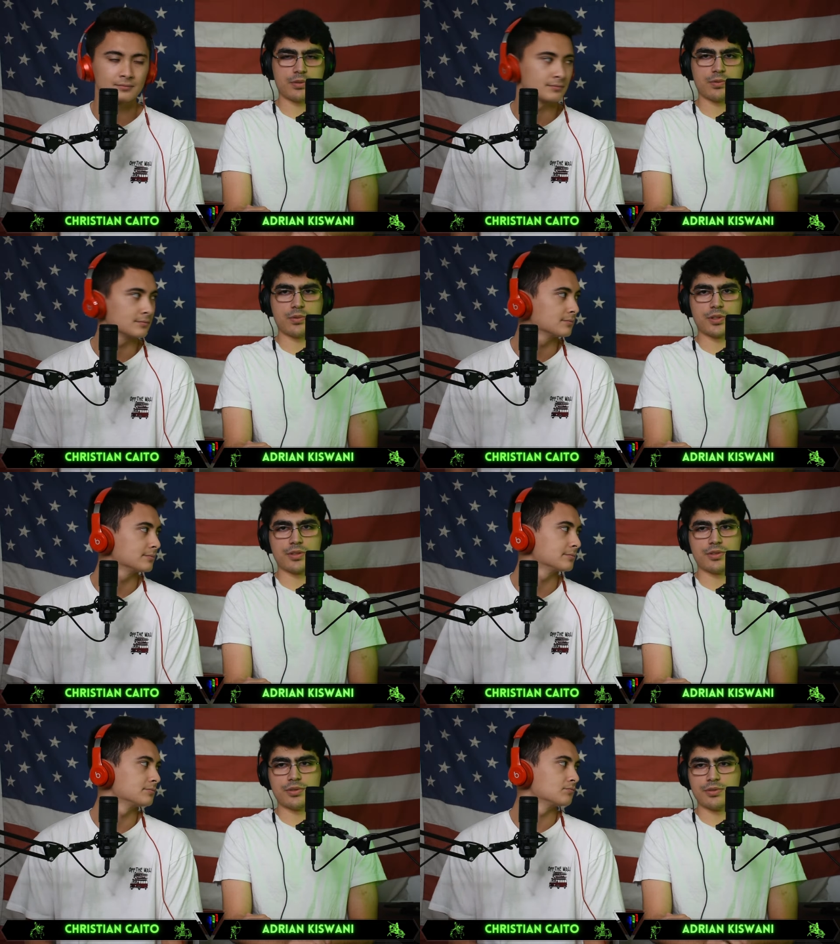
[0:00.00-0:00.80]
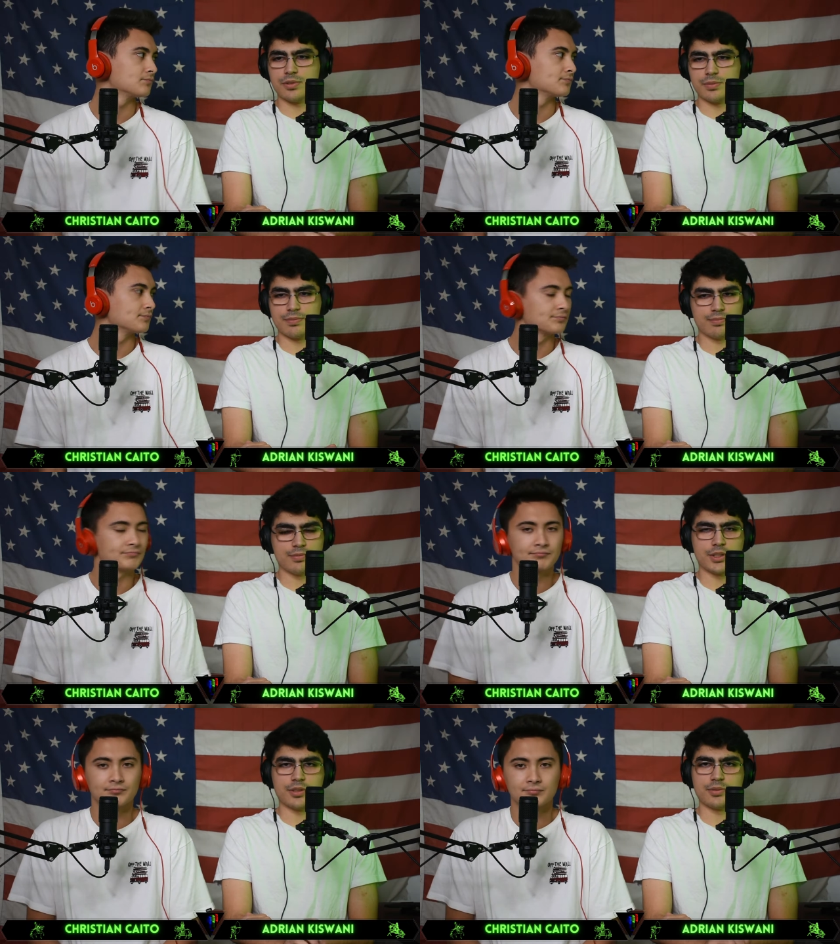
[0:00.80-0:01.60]
Speaker 1: mental fortitude to
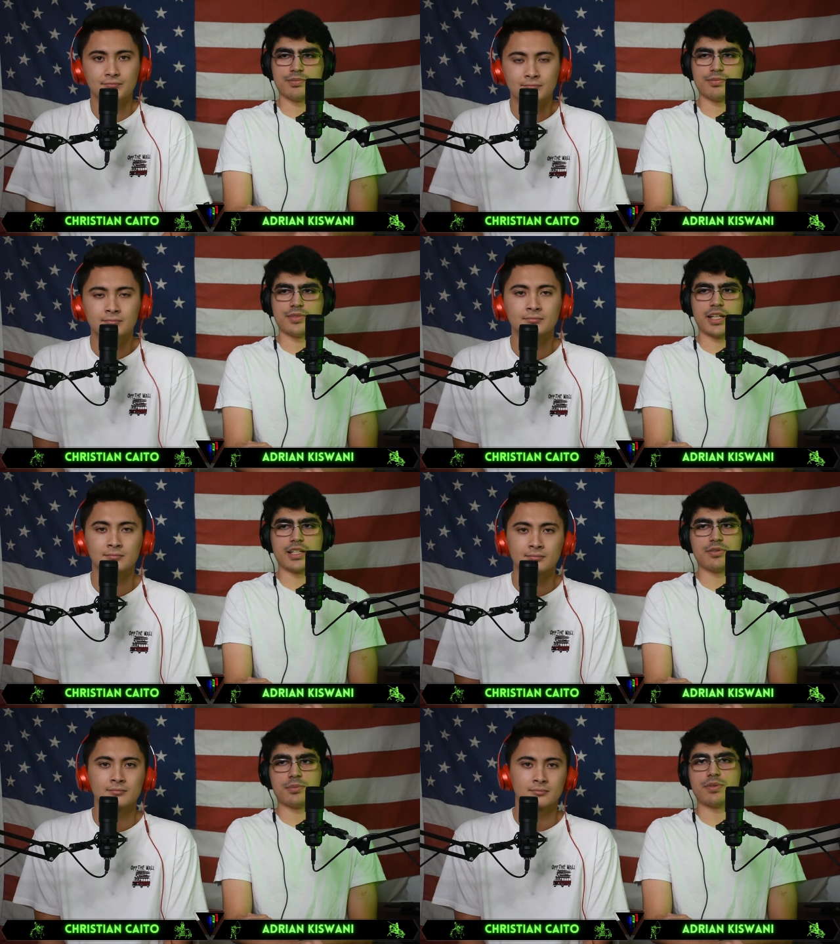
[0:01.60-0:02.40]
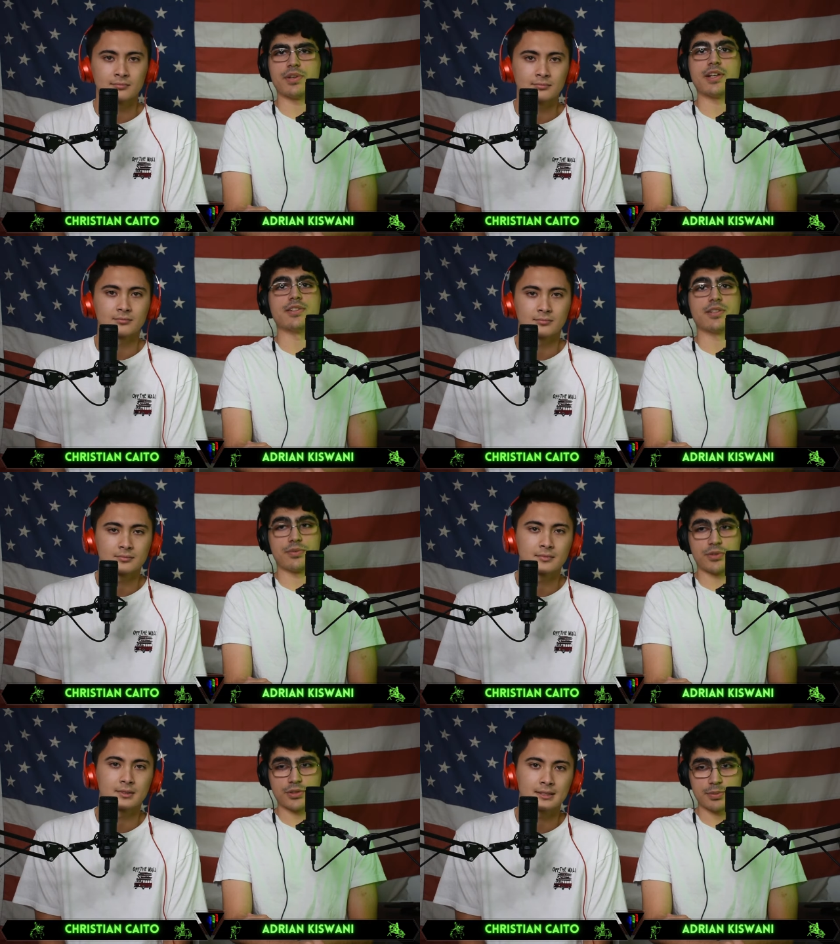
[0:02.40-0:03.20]
you know mm-hmm. not even be phased
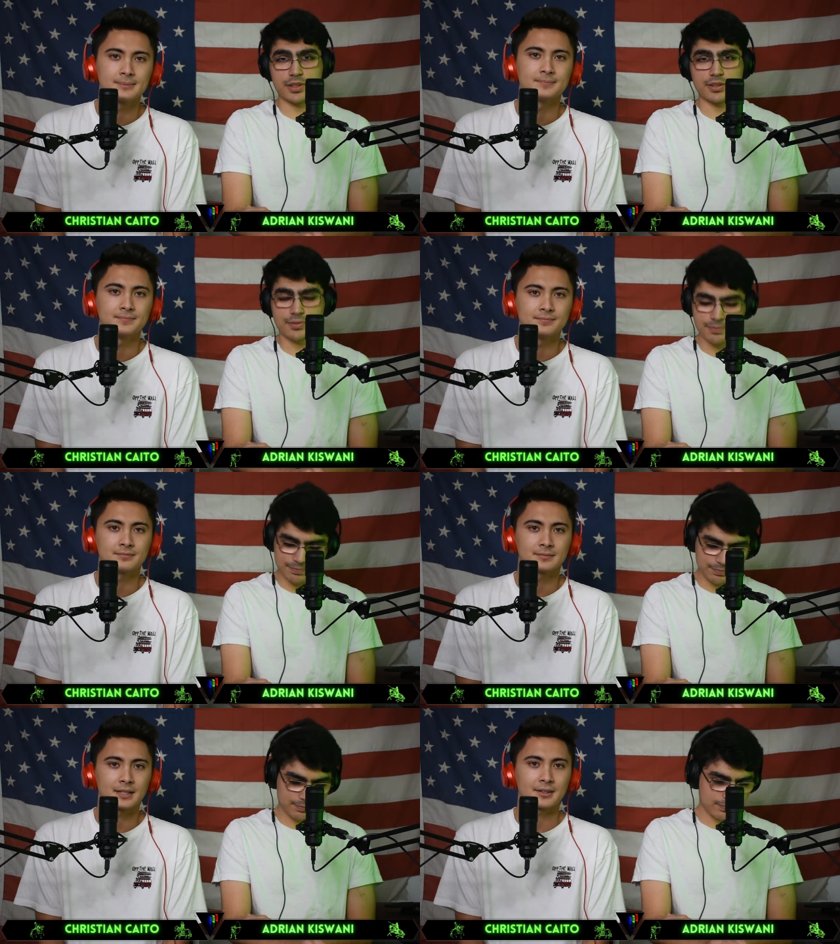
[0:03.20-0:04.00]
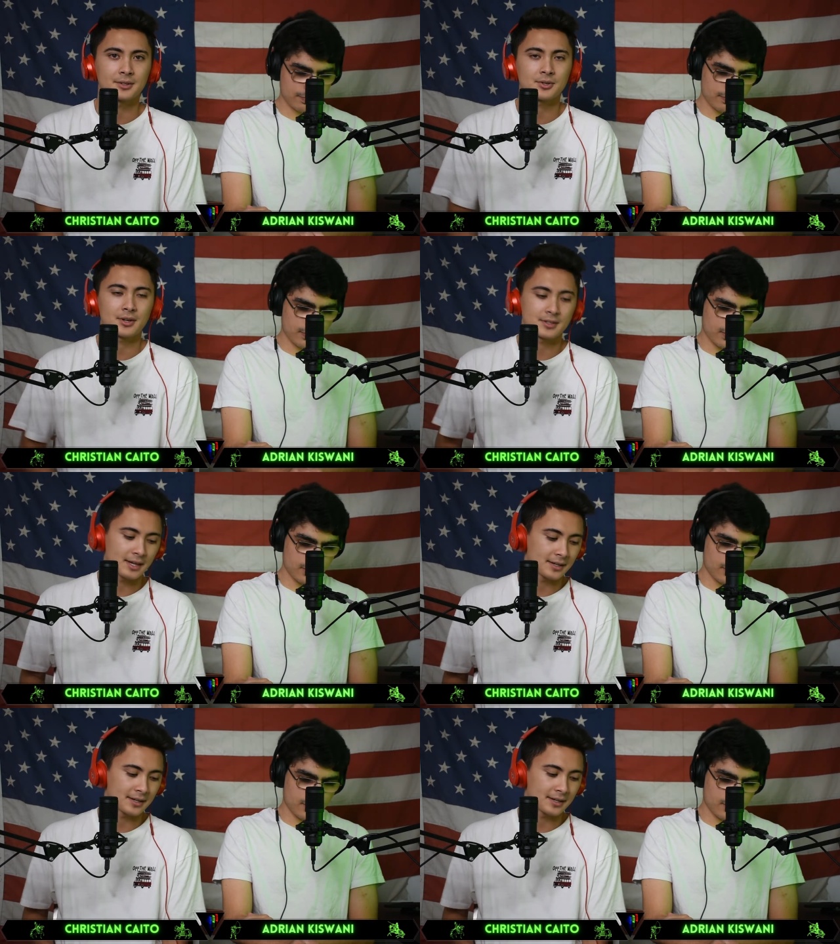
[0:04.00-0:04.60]
in the first place. Mm-hmm.
Speaker 2: Yeah, those are our